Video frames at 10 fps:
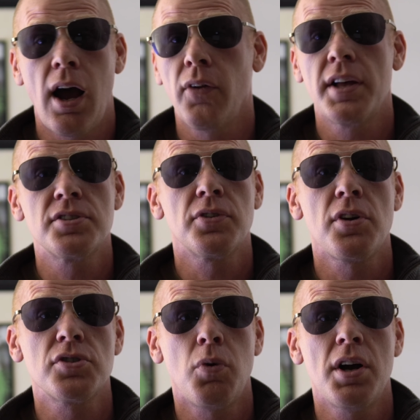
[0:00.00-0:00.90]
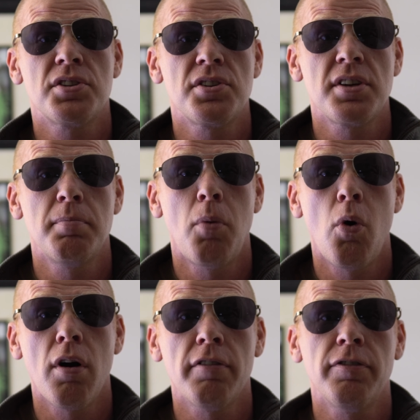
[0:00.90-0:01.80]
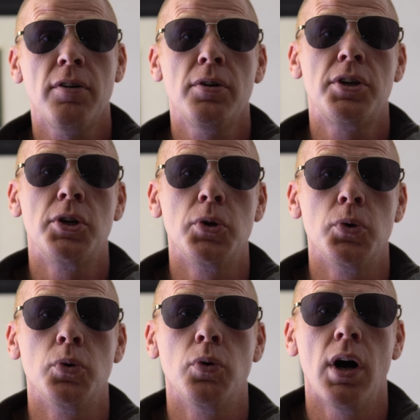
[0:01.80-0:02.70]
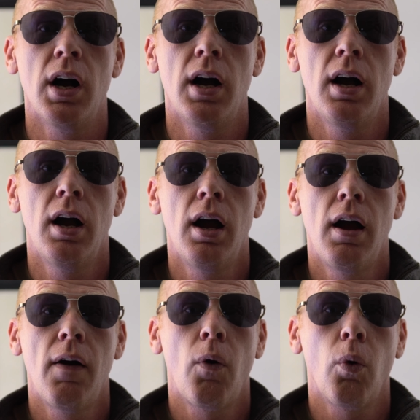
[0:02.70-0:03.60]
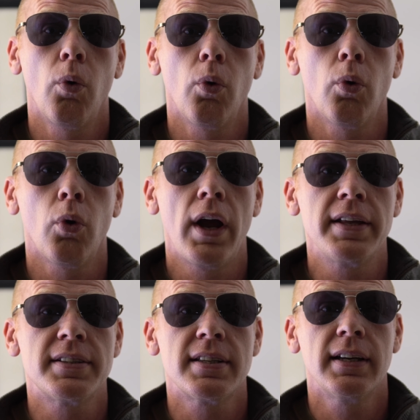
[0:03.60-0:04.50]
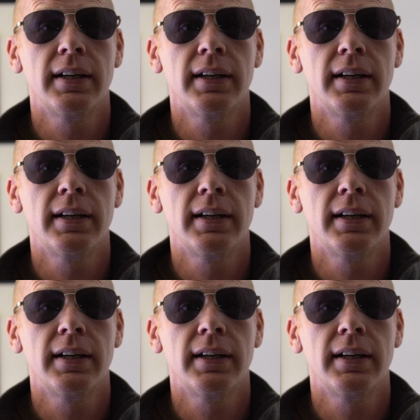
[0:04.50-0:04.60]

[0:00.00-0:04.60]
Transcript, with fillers: I'll answer those questions and more for you right